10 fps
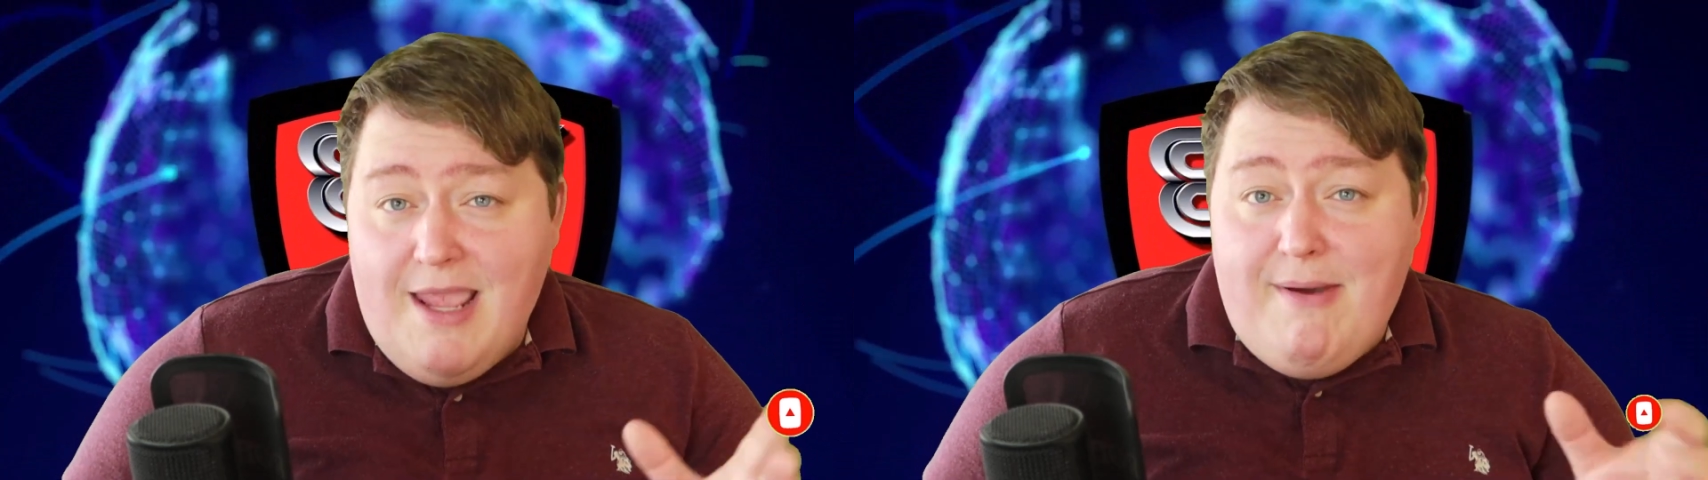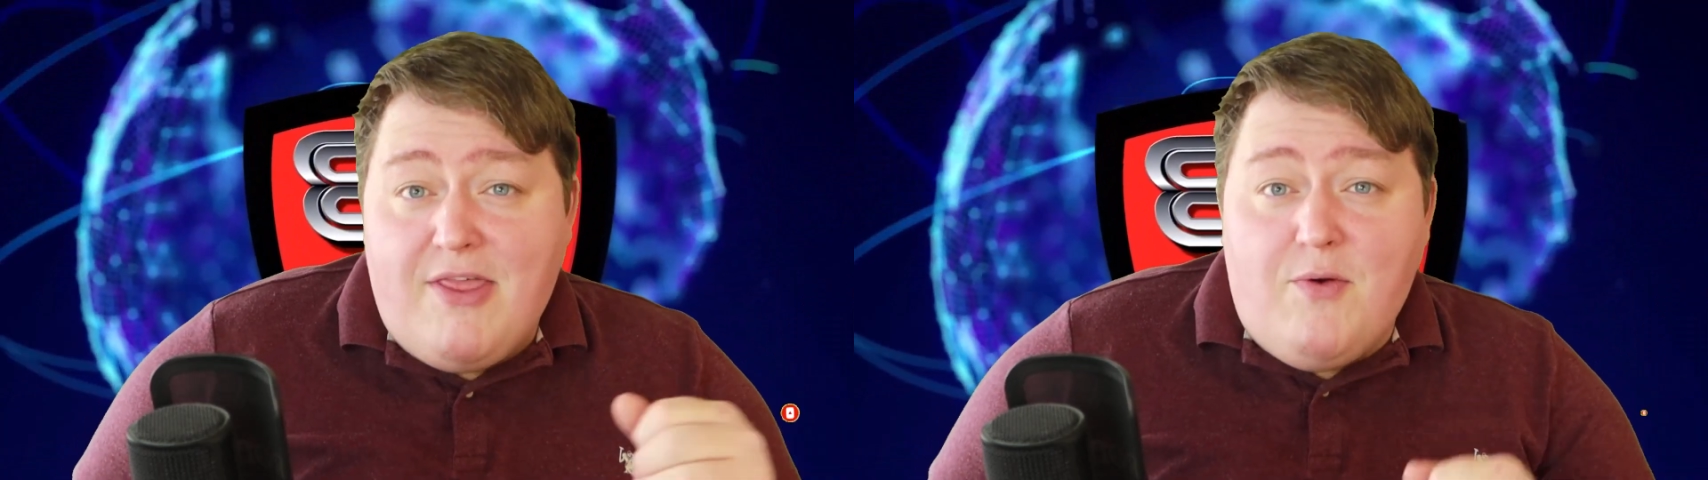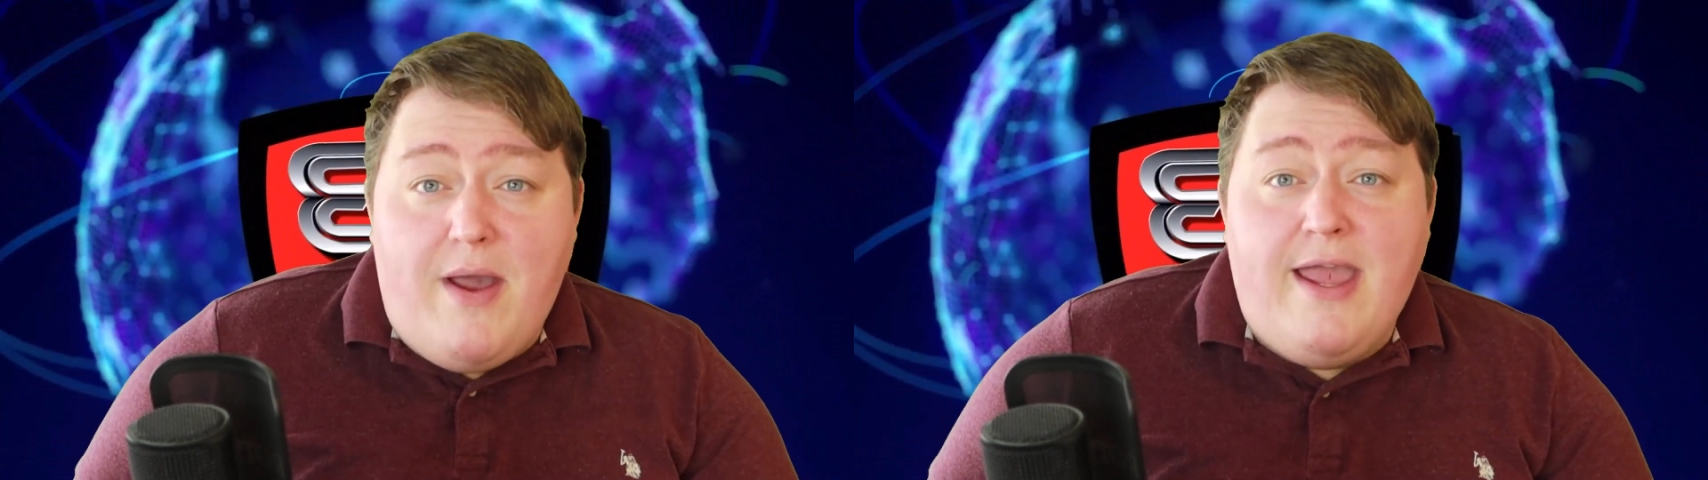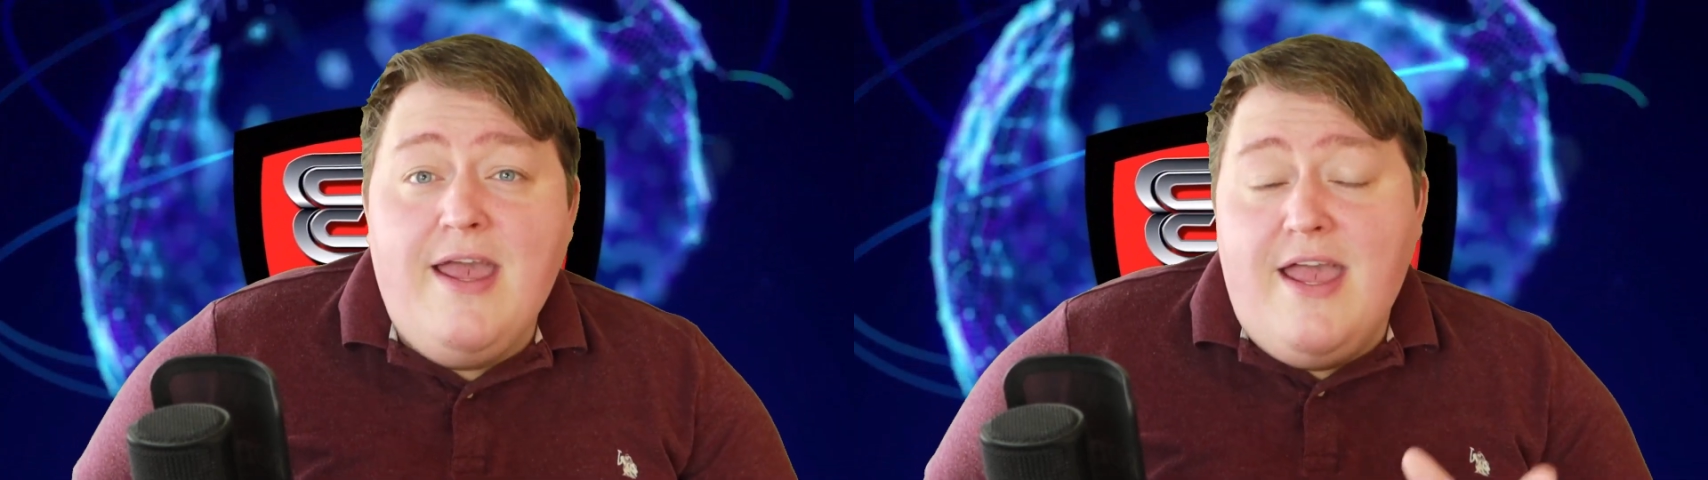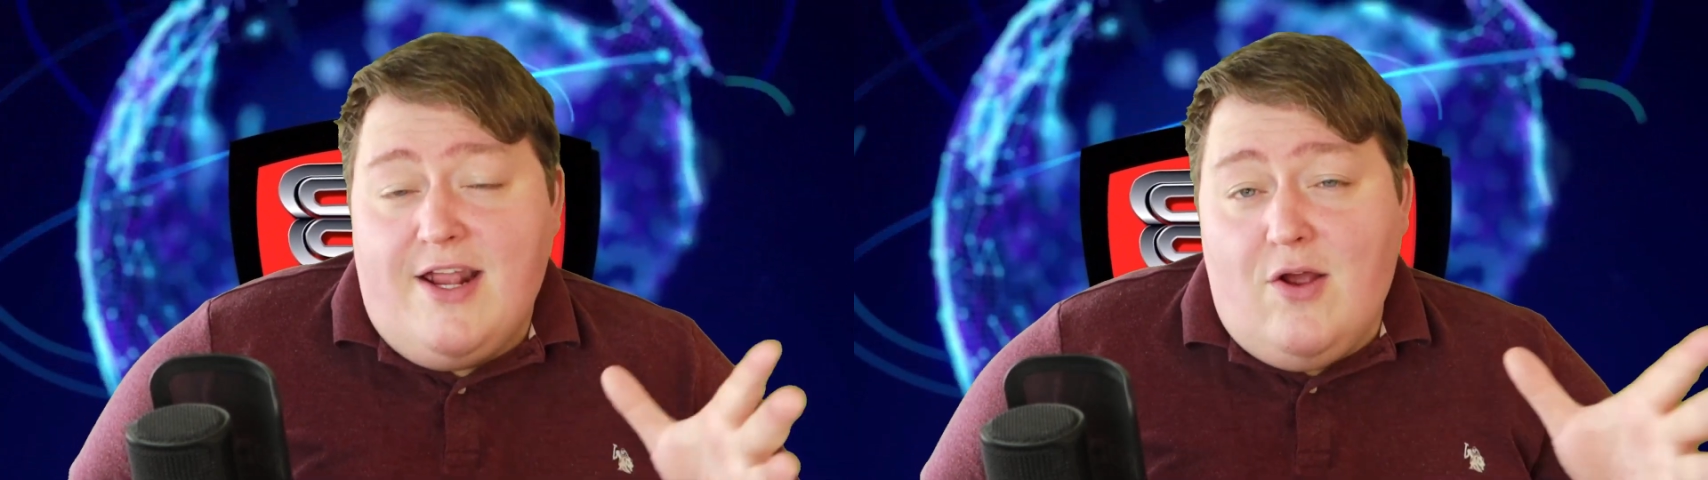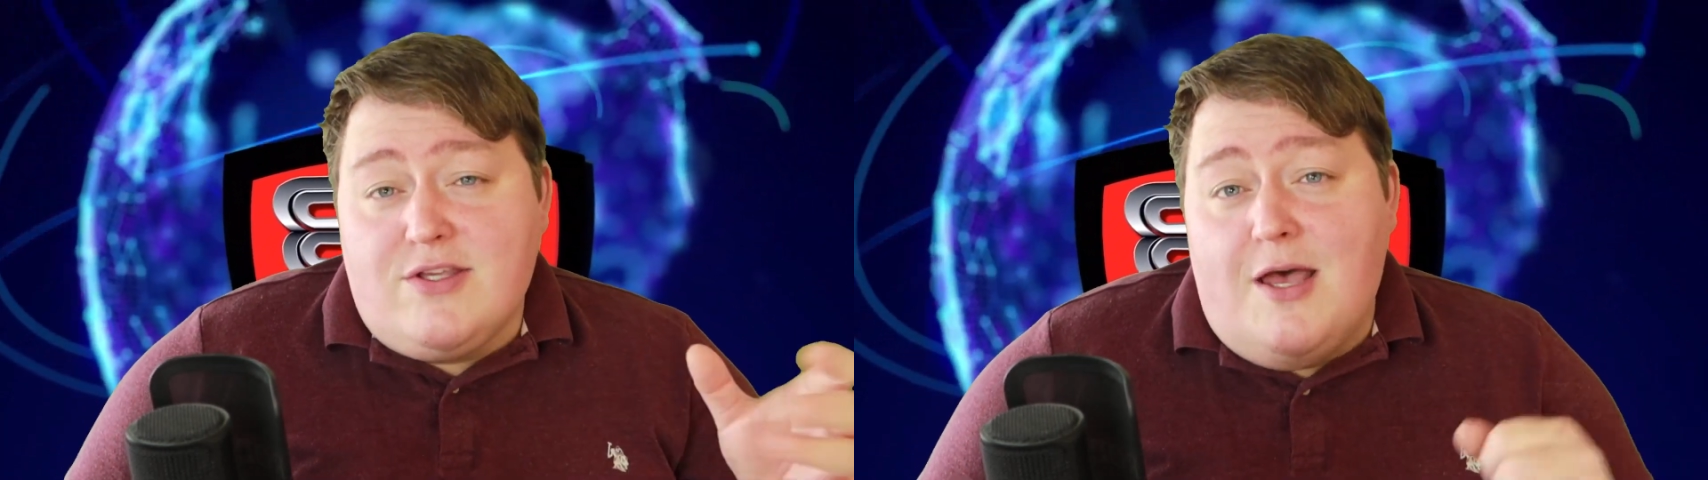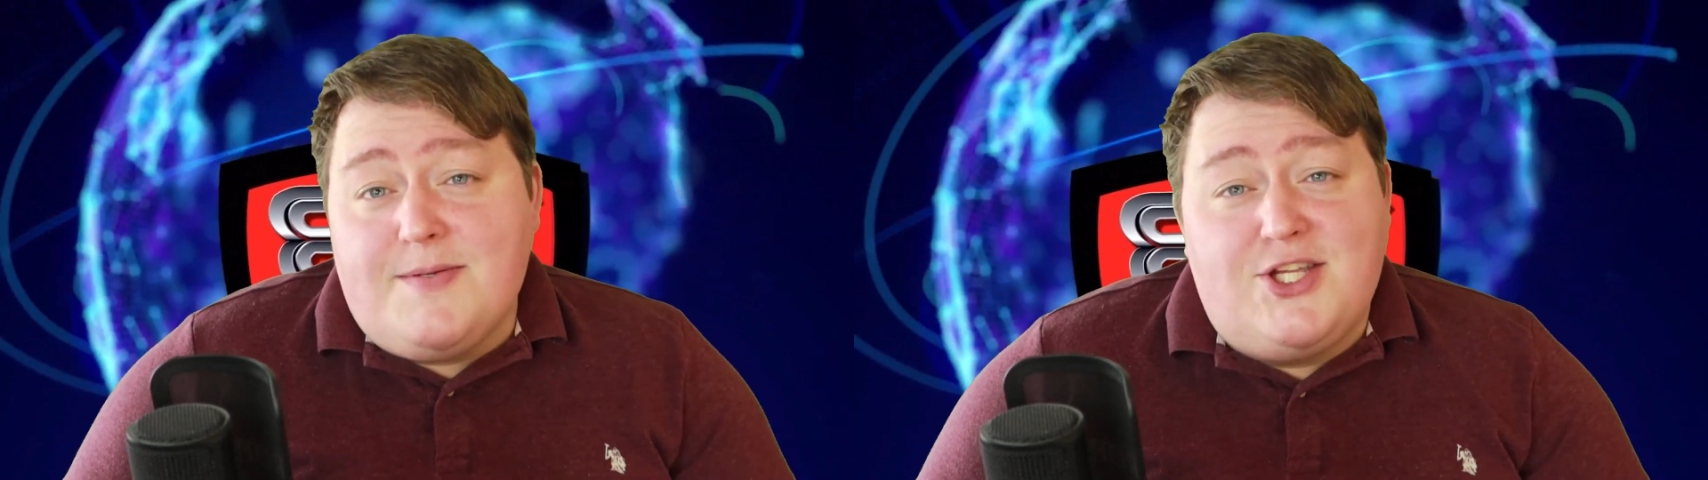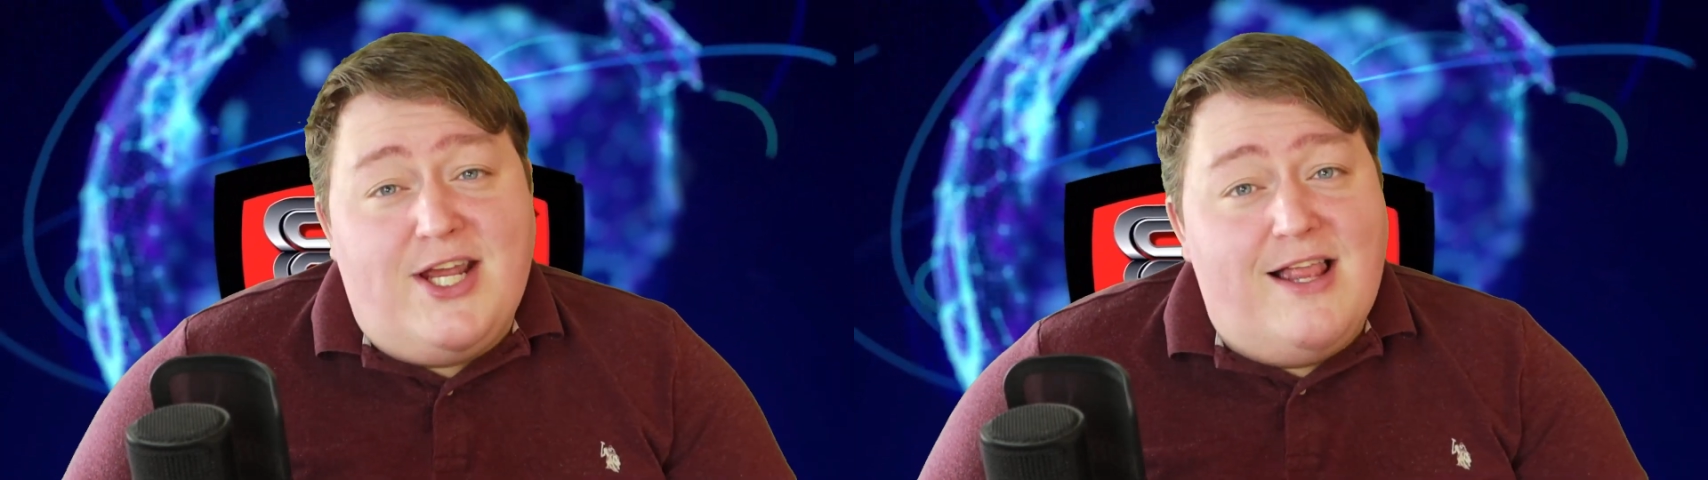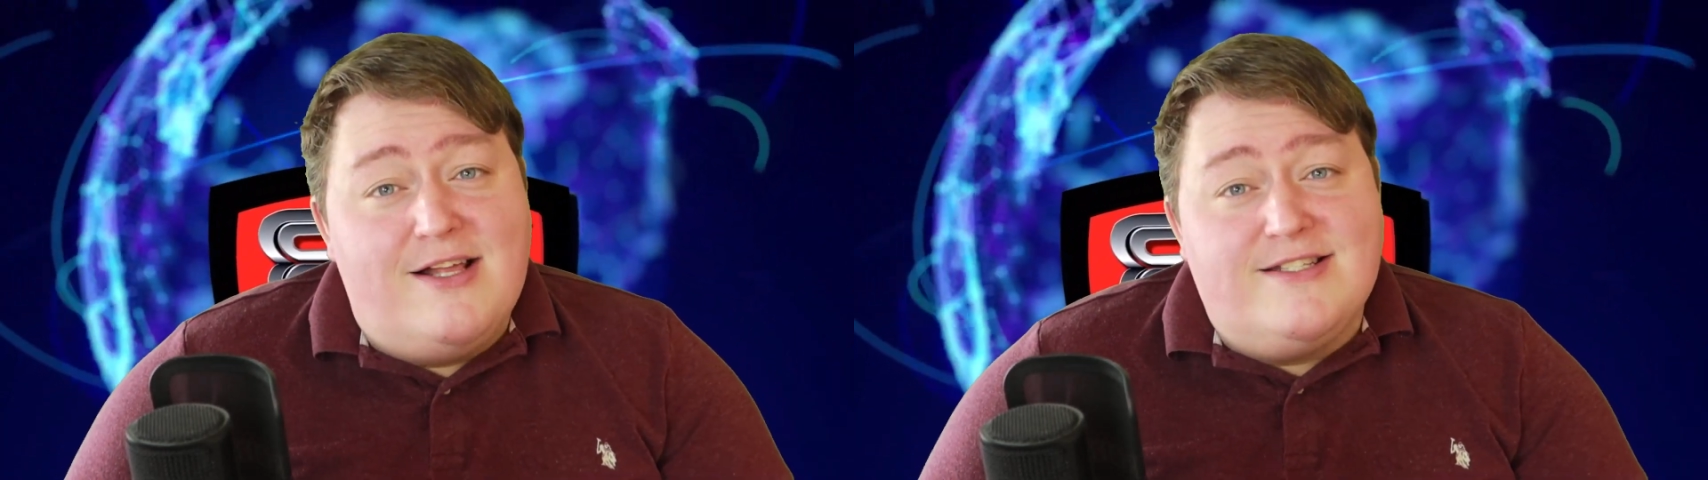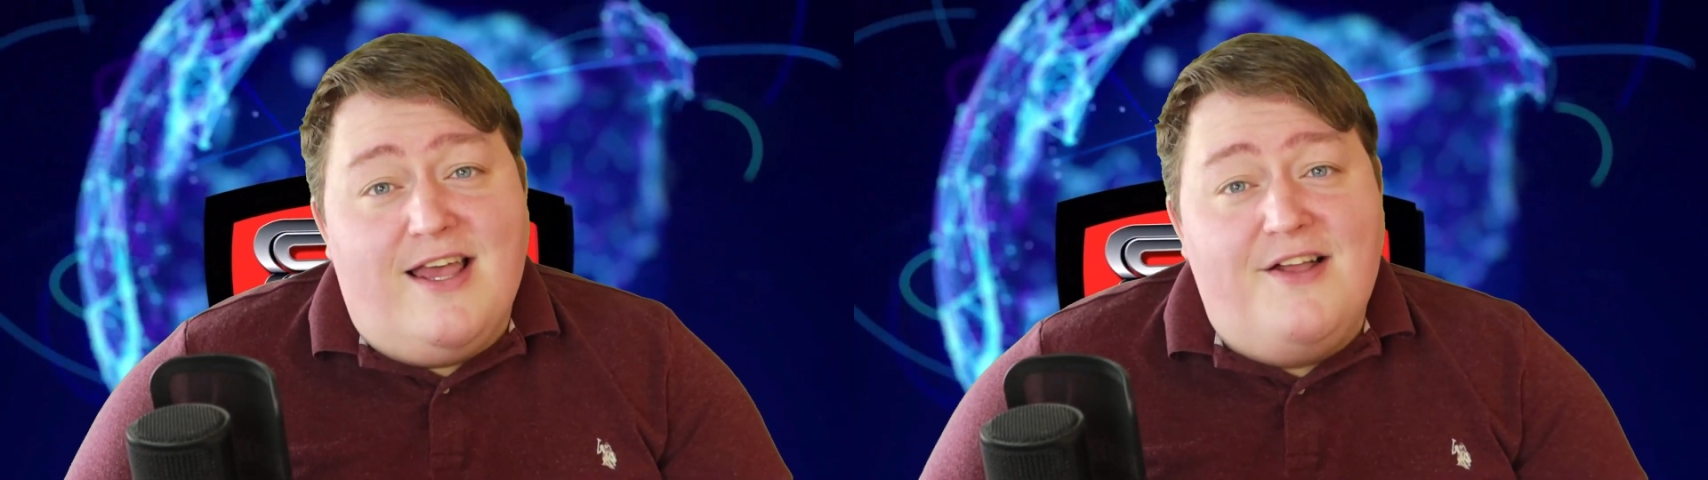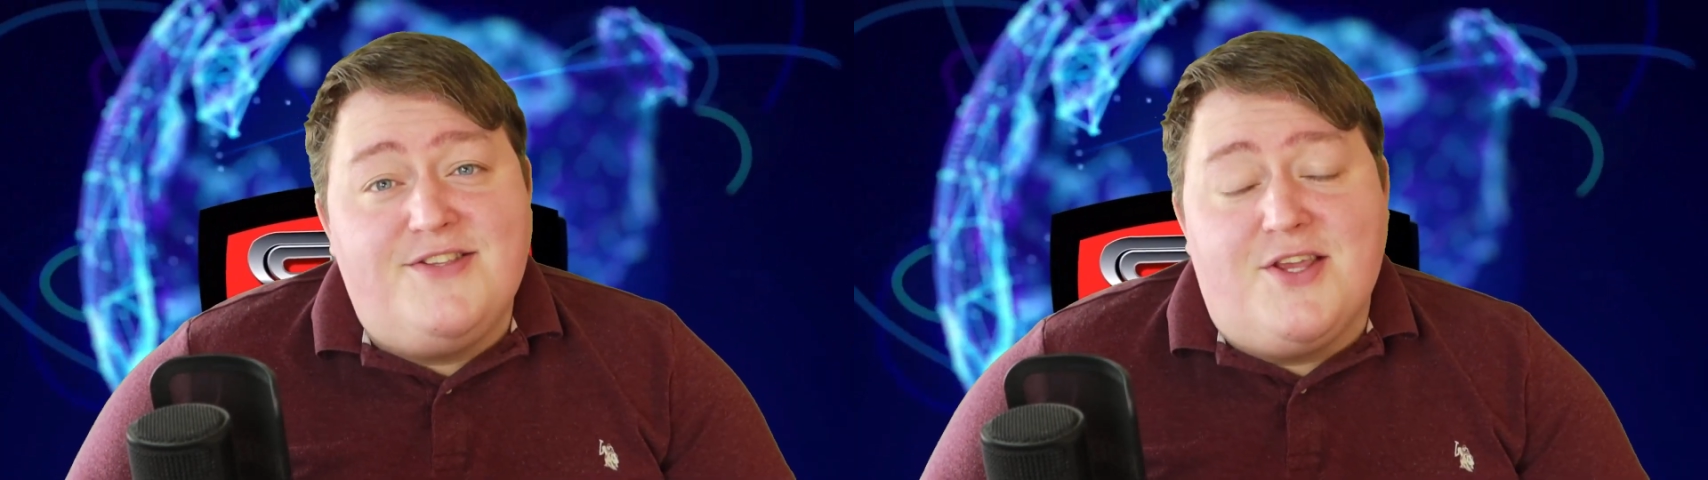And by the way, it also helps the channel out a ton,